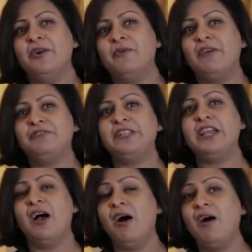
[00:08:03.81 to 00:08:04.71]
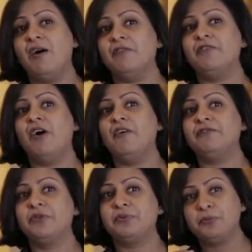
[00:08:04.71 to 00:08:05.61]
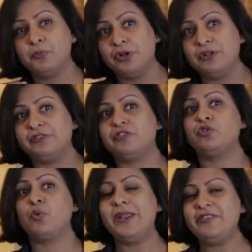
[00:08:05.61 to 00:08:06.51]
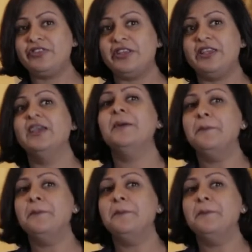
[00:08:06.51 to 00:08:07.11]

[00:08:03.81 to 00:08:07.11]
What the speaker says: roughly half of the world's 20